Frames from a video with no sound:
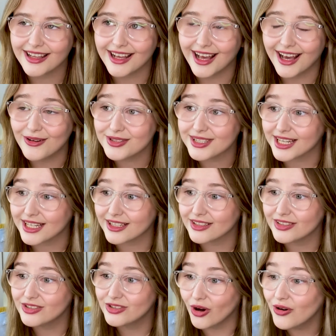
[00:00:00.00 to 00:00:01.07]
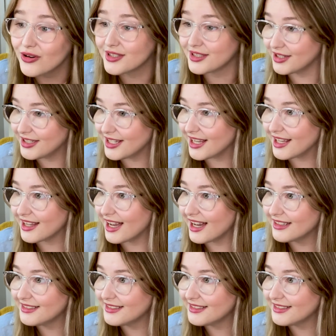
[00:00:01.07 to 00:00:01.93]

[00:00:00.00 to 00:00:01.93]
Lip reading: I was like, dogs could hear that.